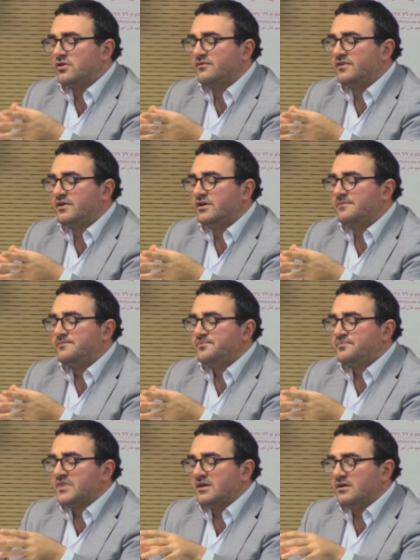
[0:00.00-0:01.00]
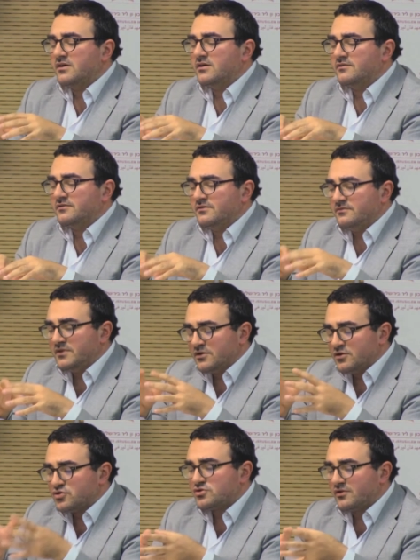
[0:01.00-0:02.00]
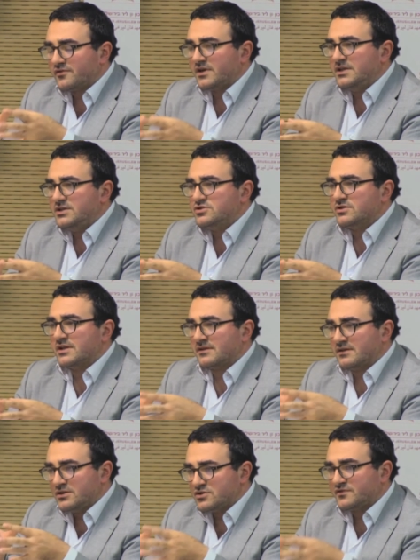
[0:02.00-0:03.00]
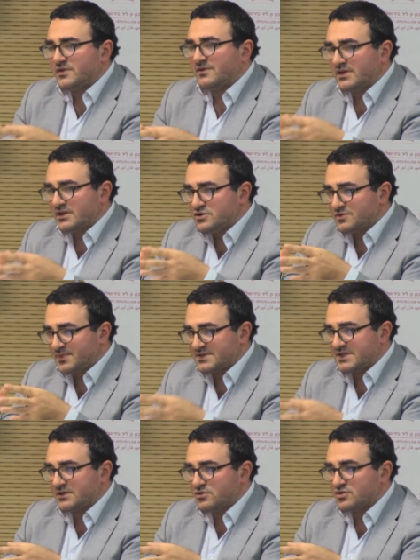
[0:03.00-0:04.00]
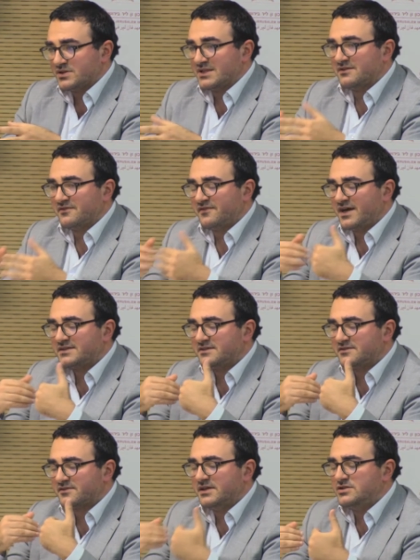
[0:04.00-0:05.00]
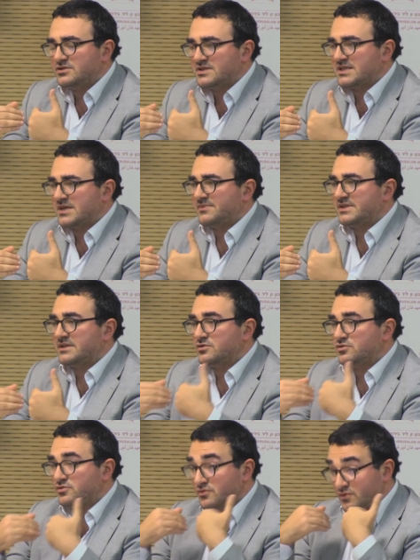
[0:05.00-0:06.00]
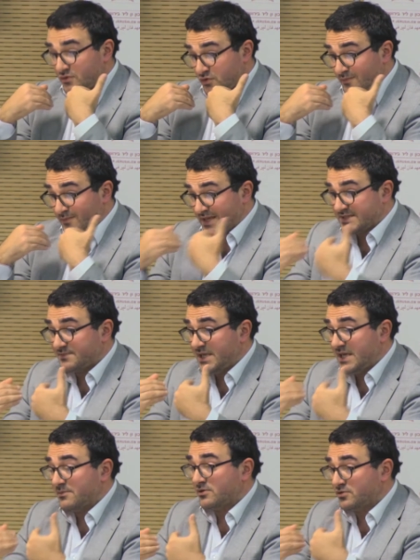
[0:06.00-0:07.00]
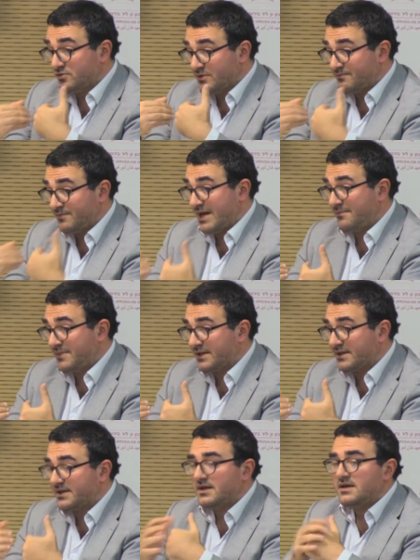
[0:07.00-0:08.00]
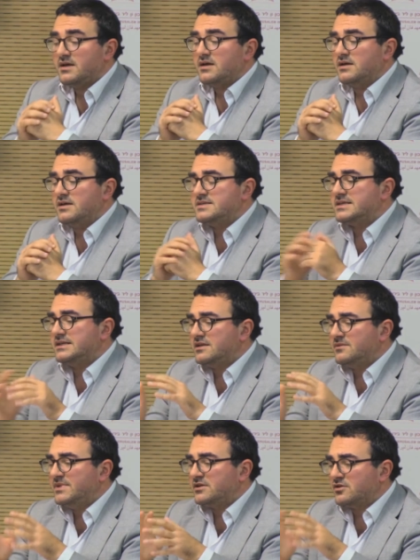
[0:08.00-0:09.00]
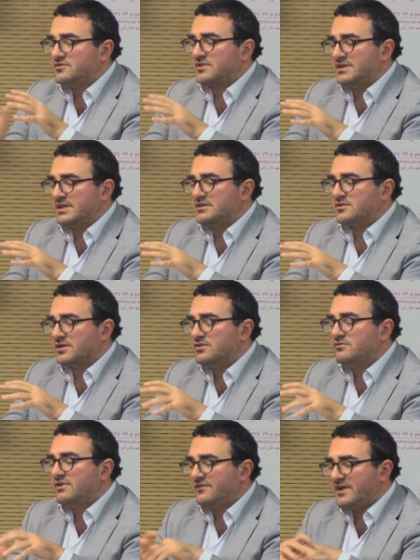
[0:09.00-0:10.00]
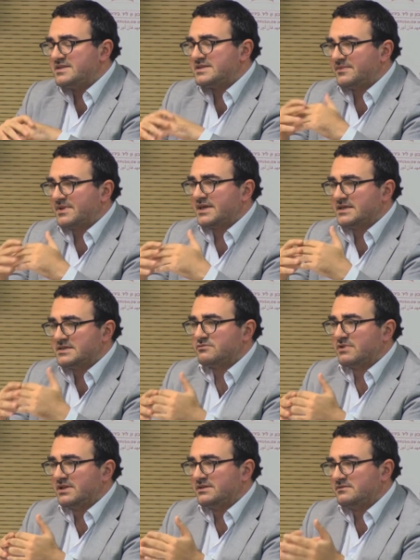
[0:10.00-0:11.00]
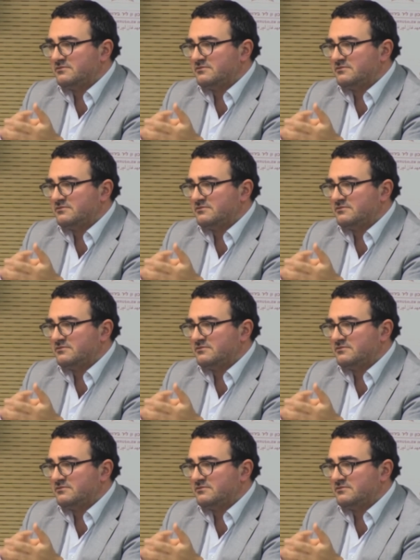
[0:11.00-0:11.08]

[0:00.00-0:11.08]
role of the notion of religion and religious freedom and religious persecution, and the fact that religion is something that you must be able to do in public, it's a little bit contradictory. You will find some cases